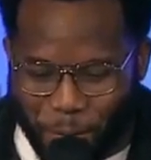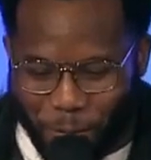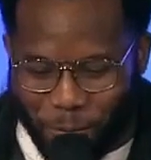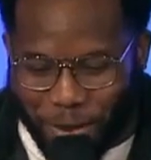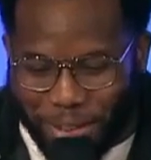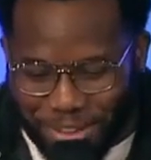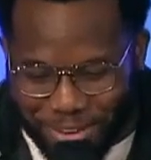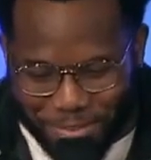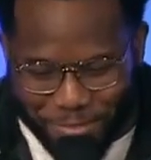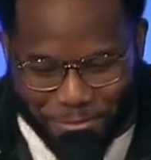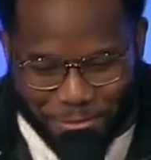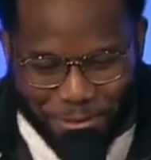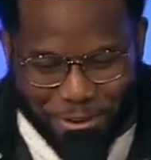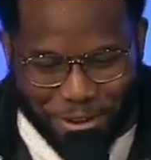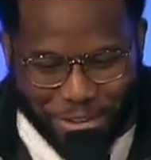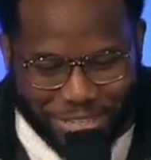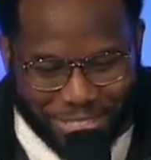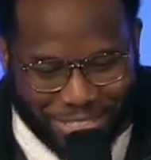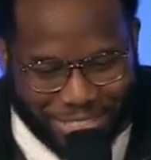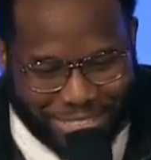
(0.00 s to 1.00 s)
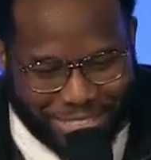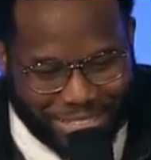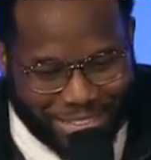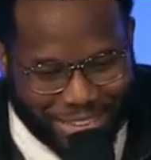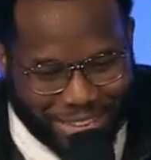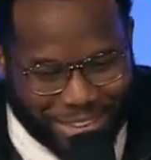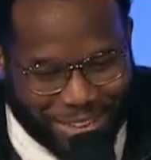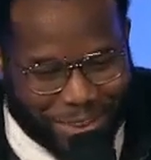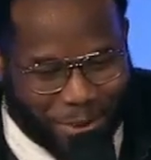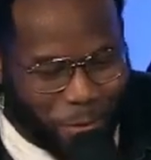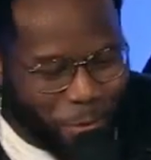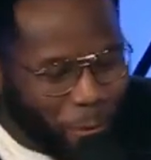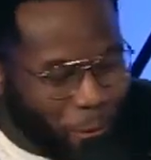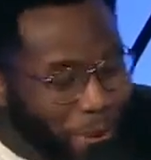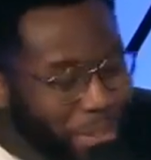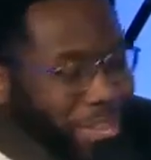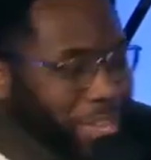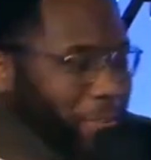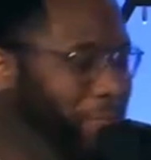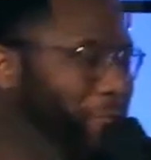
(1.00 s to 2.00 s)
waiting for us,
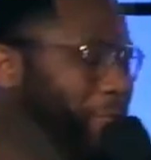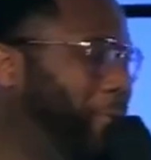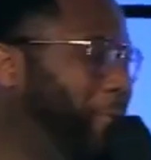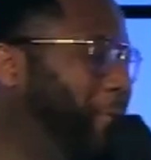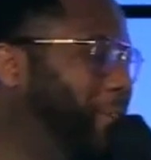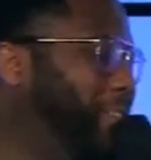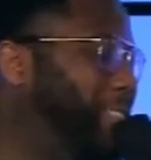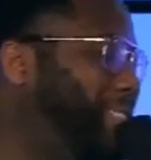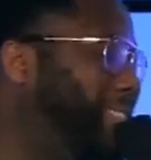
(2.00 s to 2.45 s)
waiting for us.